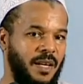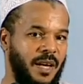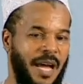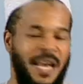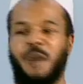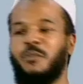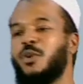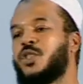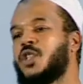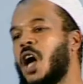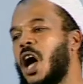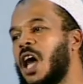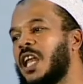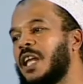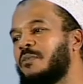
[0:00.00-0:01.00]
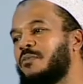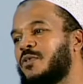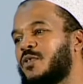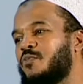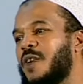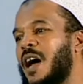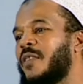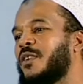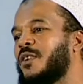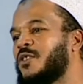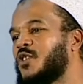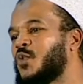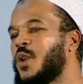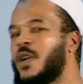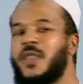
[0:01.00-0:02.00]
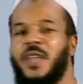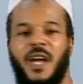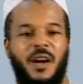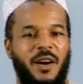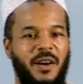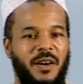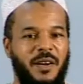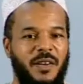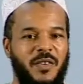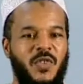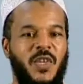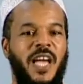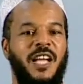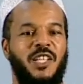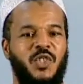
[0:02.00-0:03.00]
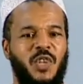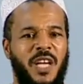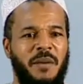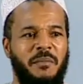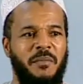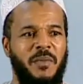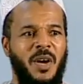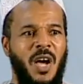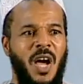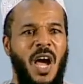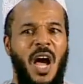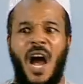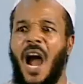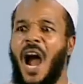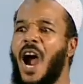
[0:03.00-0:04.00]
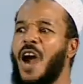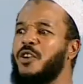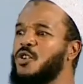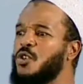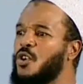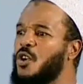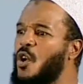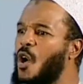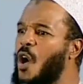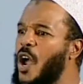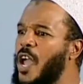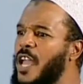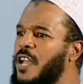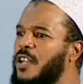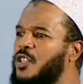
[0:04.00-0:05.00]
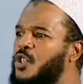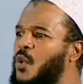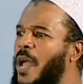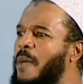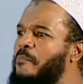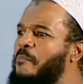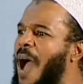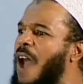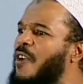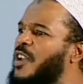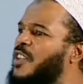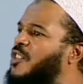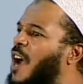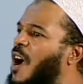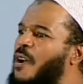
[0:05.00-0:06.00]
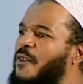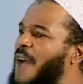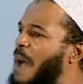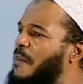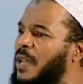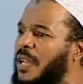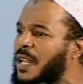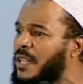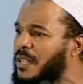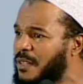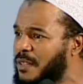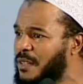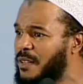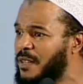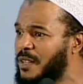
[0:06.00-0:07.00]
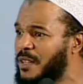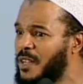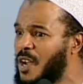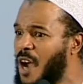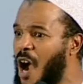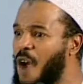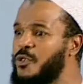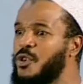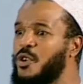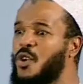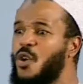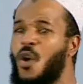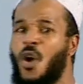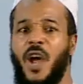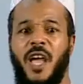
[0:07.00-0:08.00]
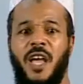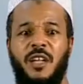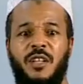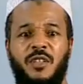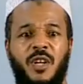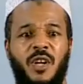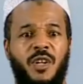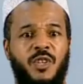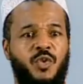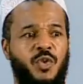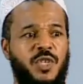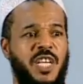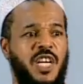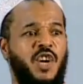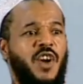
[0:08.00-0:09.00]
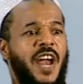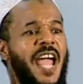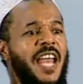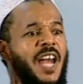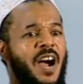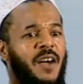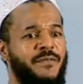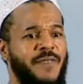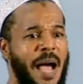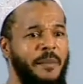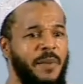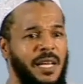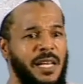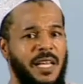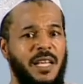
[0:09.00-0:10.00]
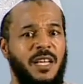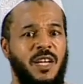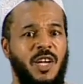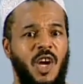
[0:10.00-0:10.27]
And Abu Talib's brothers were there saying to him, Are you going to embarrass our family? Are you going to degrade our family?